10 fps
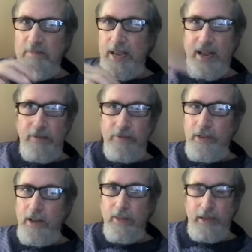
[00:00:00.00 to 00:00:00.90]
they have
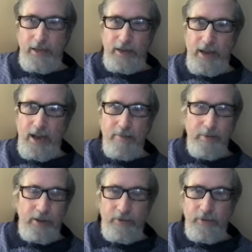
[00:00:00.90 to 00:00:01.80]
nothing in
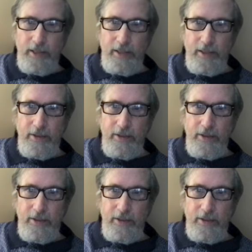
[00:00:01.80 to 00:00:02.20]
common other than